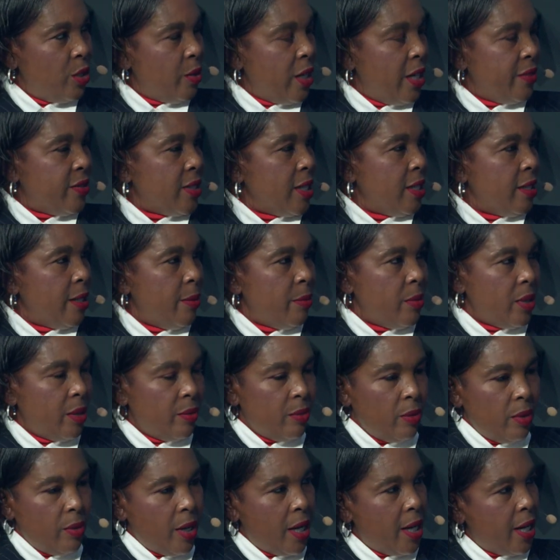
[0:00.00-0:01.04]
we have seen
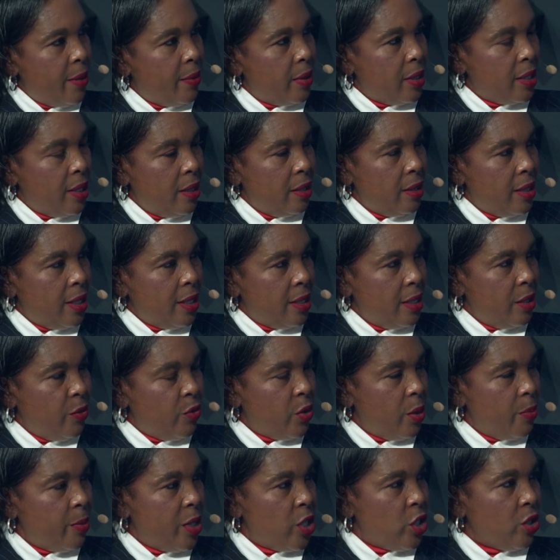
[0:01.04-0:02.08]
the
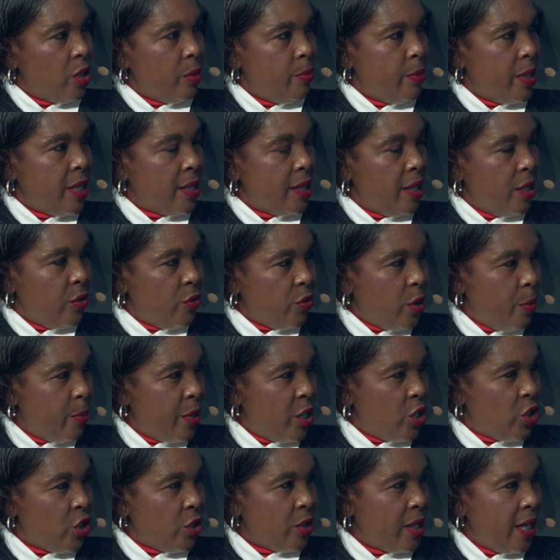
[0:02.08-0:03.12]
disinformation,
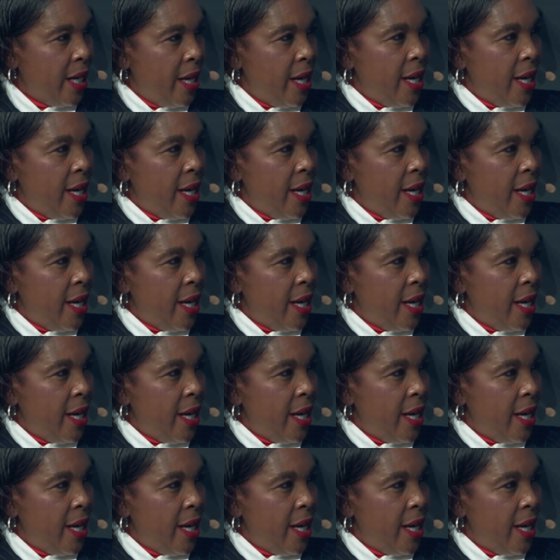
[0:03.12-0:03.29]
misinformation.